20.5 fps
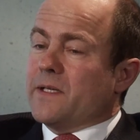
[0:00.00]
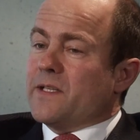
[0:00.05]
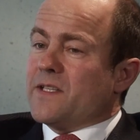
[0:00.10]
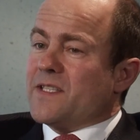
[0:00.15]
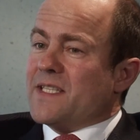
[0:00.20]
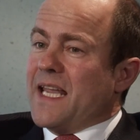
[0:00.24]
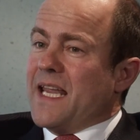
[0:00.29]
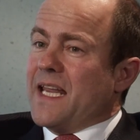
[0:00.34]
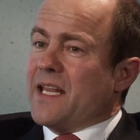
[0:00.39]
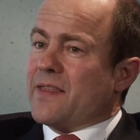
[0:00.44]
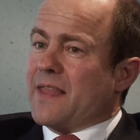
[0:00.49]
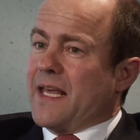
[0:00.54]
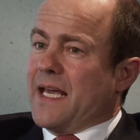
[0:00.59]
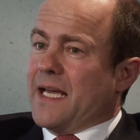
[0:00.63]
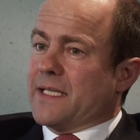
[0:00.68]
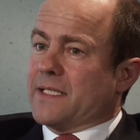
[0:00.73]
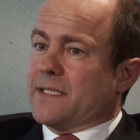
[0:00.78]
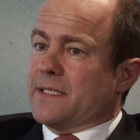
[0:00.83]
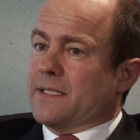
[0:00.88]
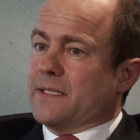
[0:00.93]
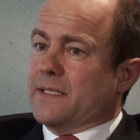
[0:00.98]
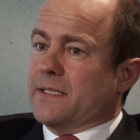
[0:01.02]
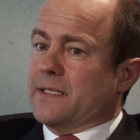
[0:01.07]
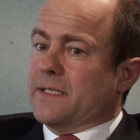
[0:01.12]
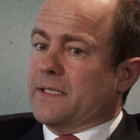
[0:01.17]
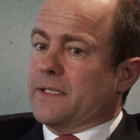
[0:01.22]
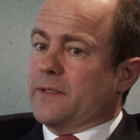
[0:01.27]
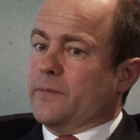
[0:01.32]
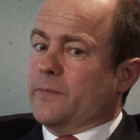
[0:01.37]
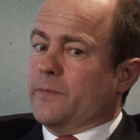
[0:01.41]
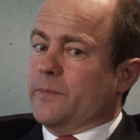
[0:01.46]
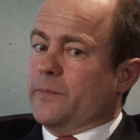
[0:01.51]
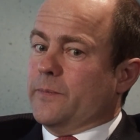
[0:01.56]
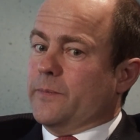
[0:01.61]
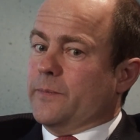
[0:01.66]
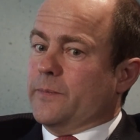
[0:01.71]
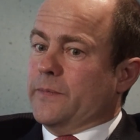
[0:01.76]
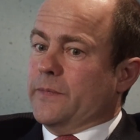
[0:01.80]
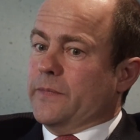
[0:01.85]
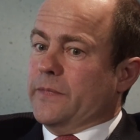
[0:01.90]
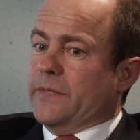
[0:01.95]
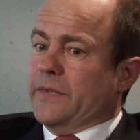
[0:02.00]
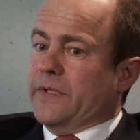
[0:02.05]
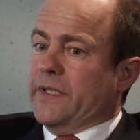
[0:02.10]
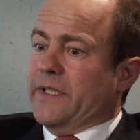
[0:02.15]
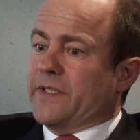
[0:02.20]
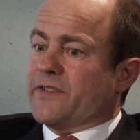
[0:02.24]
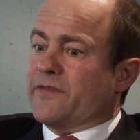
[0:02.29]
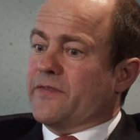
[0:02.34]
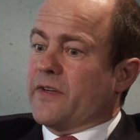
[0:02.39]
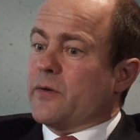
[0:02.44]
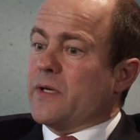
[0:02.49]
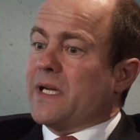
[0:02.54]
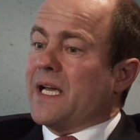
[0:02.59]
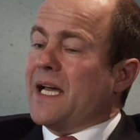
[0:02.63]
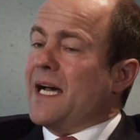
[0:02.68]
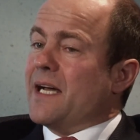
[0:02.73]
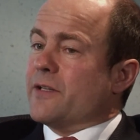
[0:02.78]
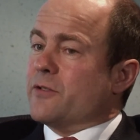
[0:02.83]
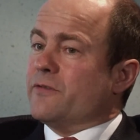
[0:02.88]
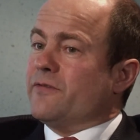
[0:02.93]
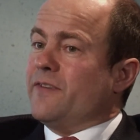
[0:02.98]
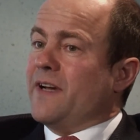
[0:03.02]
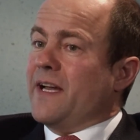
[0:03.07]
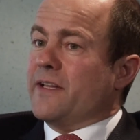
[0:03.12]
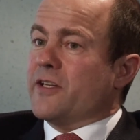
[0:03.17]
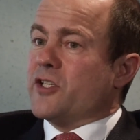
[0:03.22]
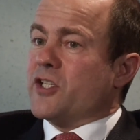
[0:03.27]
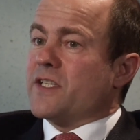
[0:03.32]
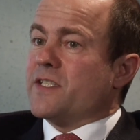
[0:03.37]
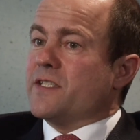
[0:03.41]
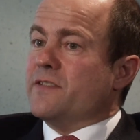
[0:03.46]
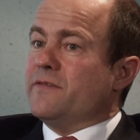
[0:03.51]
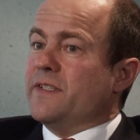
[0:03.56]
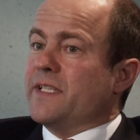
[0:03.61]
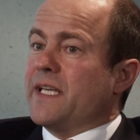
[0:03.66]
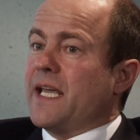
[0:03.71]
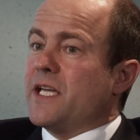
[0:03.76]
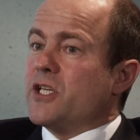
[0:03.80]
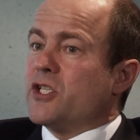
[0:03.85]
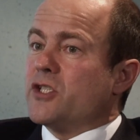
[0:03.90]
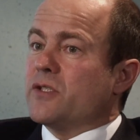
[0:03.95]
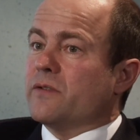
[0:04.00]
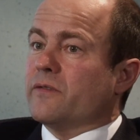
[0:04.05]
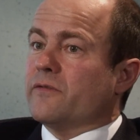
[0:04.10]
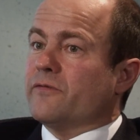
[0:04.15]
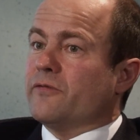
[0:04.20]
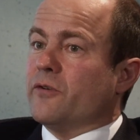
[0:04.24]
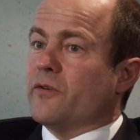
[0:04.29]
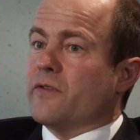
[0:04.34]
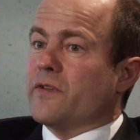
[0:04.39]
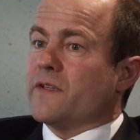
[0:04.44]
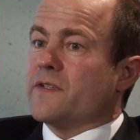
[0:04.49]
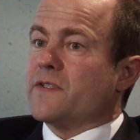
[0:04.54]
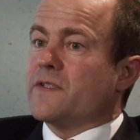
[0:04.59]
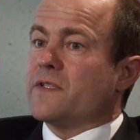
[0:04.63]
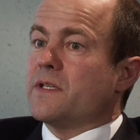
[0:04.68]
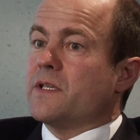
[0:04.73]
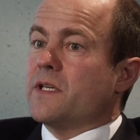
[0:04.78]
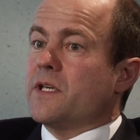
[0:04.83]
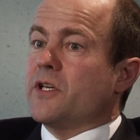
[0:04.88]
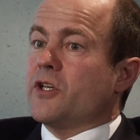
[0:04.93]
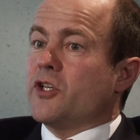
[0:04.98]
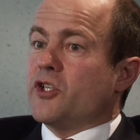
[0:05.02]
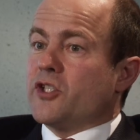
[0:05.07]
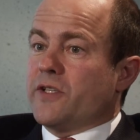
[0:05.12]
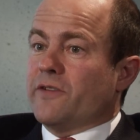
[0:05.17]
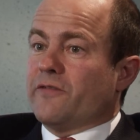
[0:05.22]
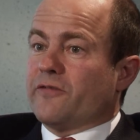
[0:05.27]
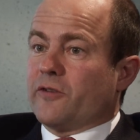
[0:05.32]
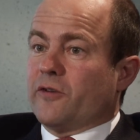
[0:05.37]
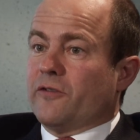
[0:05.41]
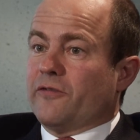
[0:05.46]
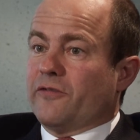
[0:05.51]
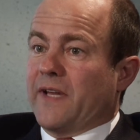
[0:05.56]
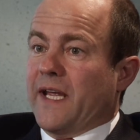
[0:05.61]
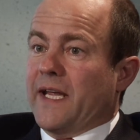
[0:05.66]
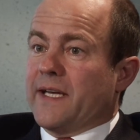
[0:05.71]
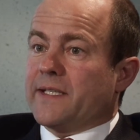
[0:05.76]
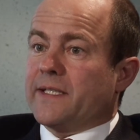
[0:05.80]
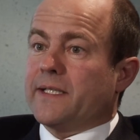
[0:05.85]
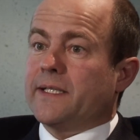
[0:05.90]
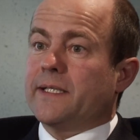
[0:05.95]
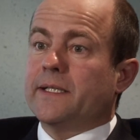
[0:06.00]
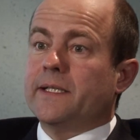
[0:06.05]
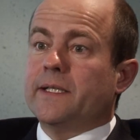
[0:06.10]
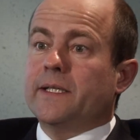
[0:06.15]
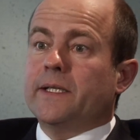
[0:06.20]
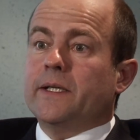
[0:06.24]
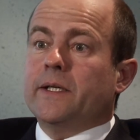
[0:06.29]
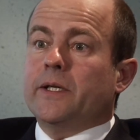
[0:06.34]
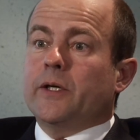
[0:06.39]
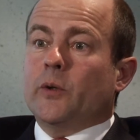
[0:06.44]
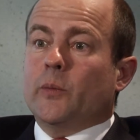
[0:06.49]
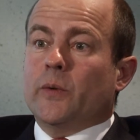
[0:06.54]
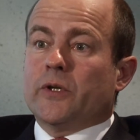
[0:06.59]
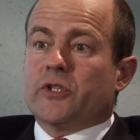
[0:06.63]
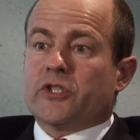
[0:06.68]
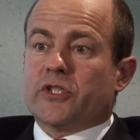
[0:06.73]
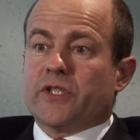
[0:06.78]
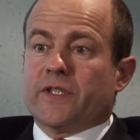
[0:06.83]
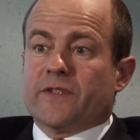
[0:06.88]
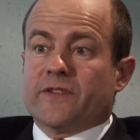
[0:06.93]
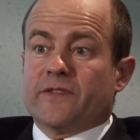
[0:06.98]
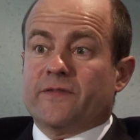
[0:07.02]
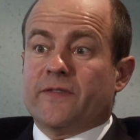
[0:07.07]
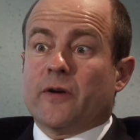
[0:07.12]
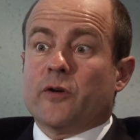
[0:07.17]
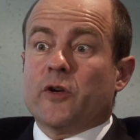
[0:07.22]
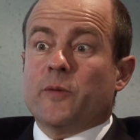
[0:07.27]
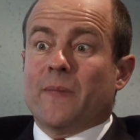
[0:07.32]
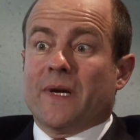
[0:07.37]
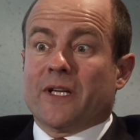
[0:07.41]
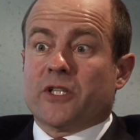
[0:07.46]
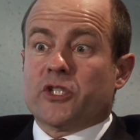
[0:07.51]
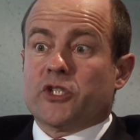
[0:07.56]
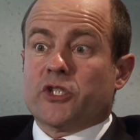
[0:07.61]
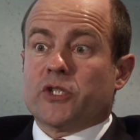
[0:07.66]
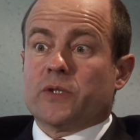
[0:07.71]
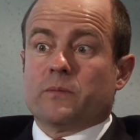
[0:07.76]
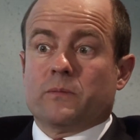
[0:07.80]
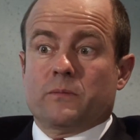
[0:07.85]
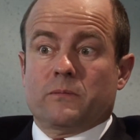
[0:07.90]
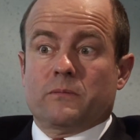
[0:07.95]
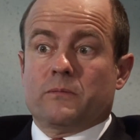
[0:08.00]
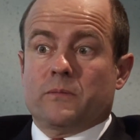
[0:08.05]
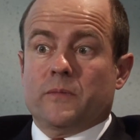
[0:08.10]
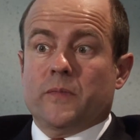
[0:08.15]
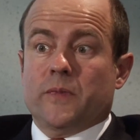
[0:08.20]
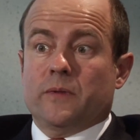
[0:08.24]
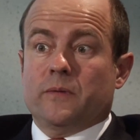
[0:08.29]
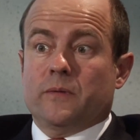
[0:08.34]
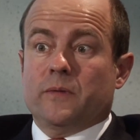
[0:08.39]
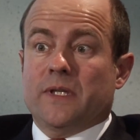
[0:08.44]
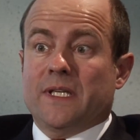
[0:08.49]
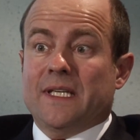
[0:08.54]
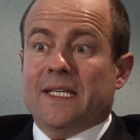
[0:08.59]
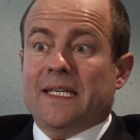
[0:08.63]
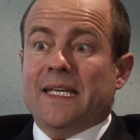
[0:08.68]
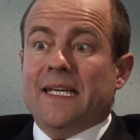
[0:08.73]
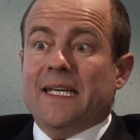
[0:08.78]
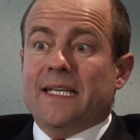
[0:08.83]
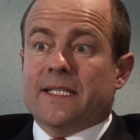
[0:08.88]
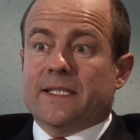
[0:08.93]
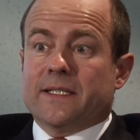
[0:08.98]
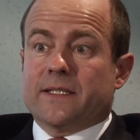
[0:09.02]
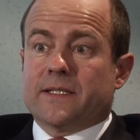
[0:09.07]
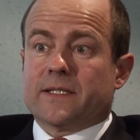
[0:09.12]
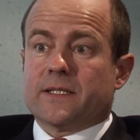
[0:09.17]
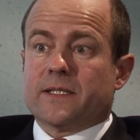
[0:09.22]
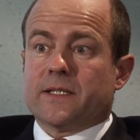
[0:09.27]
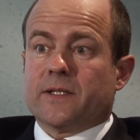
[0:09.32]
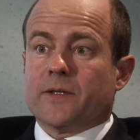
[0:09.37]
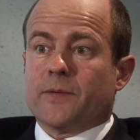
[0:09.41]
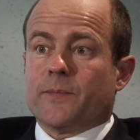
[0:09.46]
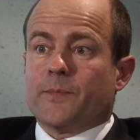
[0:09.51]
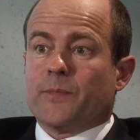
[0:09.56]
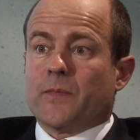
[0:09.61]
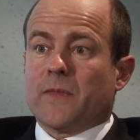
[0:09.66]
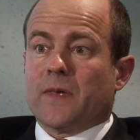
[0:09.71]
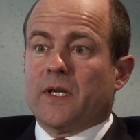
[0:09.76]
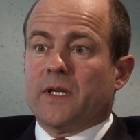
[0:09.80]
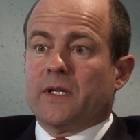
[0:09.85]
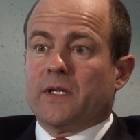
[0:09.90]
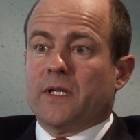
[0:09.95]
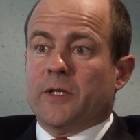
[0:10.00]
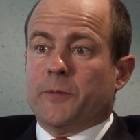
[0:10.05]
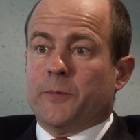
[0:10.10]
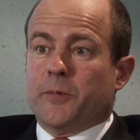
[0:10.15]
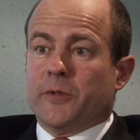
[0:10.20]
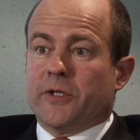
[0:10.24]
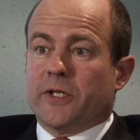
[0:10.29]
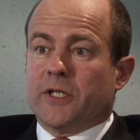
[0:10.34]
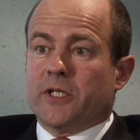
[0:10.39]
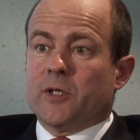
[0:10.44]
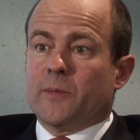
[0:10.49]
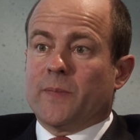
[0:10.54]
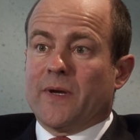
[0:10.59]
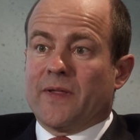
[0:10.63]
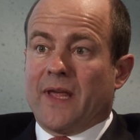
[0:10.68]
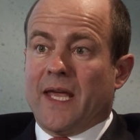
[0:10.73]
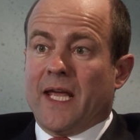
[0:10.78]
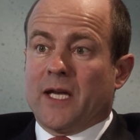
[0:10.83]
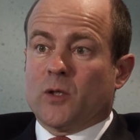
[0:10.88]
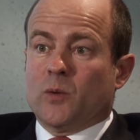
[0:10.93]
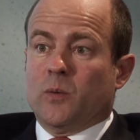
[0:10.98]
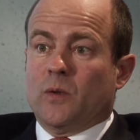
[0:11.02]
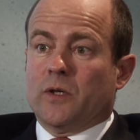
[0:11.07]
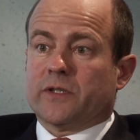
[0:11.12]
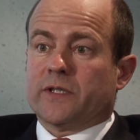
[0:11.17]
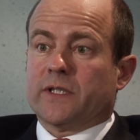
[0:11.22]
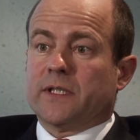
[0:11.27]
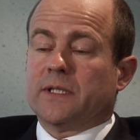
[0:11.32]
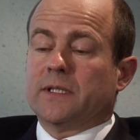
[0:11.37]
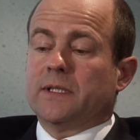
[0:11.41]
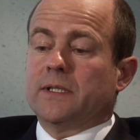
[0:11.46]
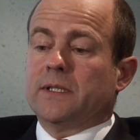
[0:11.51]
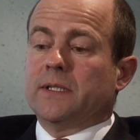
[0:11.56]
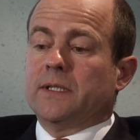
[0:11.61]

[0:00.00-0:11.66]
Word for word: Saying that, um, it's very hard to find a justification for this shift of data, which is very much needed, um, in particular by the headquarter